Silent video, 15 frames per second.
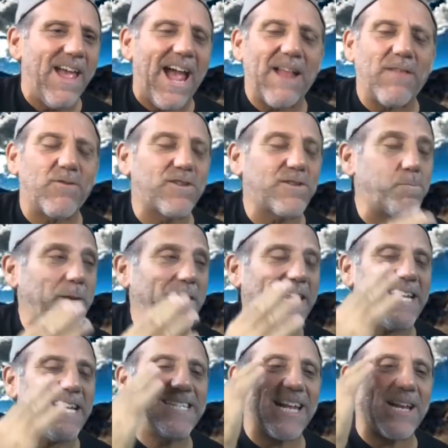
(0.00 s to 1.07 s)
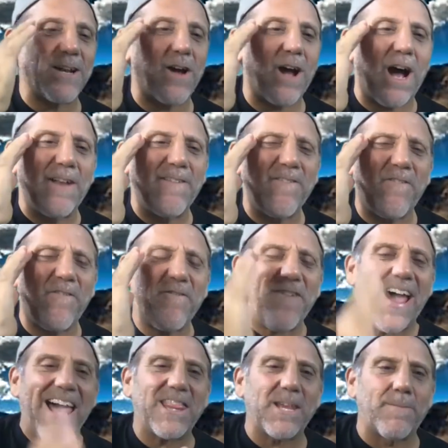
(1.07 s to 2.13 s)
at speeds that are
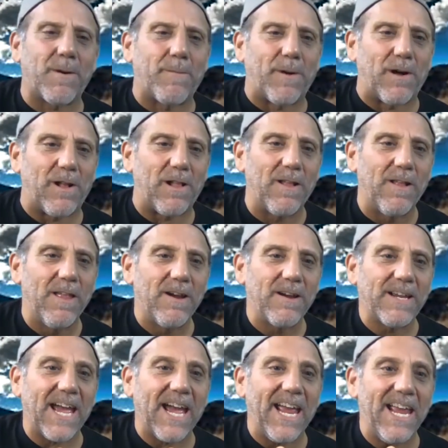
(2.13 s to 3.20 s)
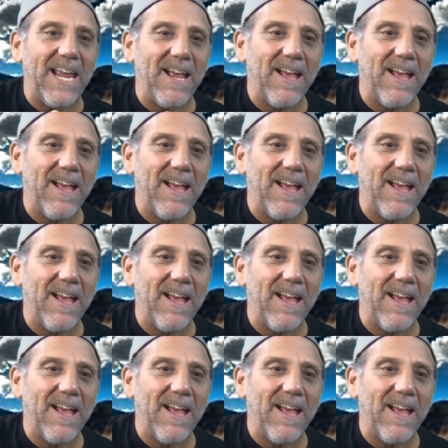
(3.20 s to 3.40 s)
unfathomable, okay?